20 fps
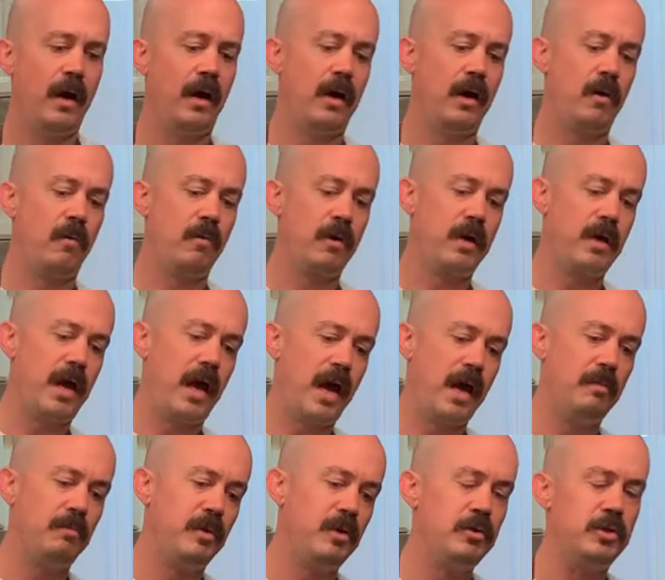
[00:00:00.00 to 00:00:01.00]
Uh, we're gonna
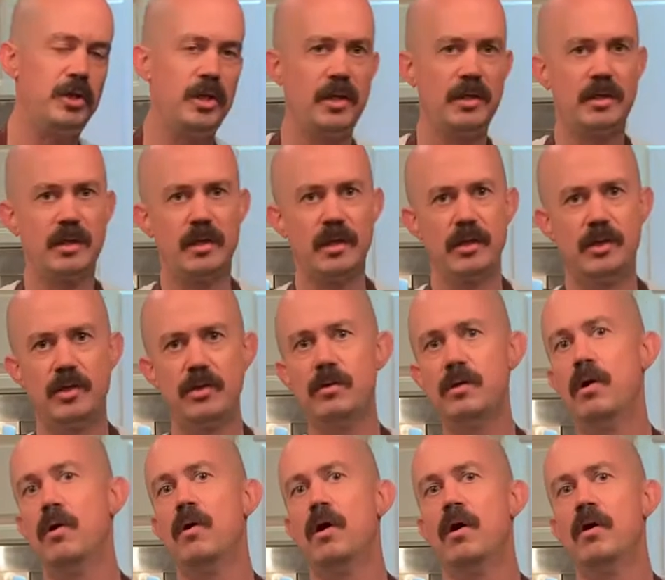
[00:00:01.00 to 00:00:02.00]
add blue cheese to this. You can
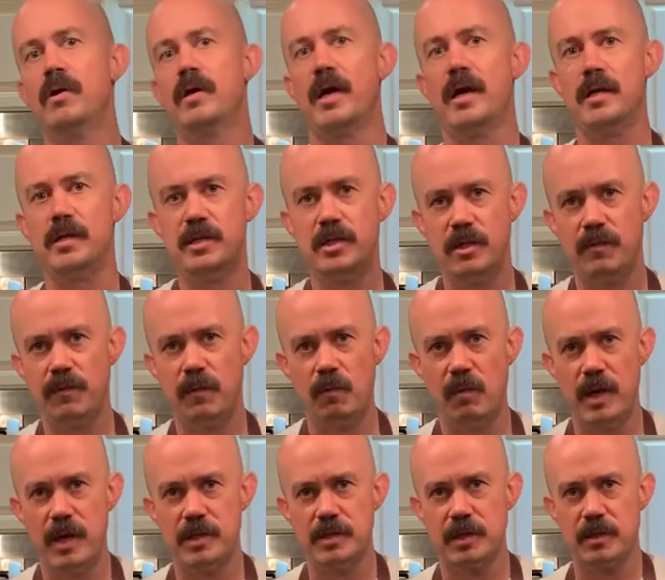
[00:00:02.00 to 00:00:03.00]
go all kinds of different
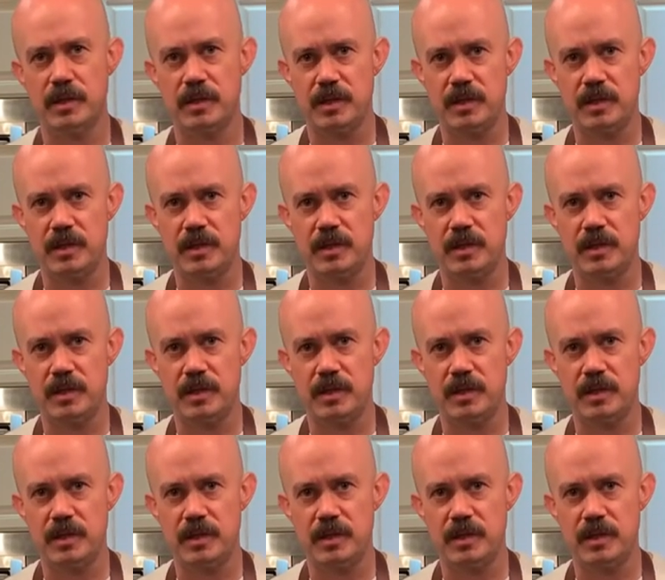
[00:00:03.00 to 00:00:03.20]
ways on a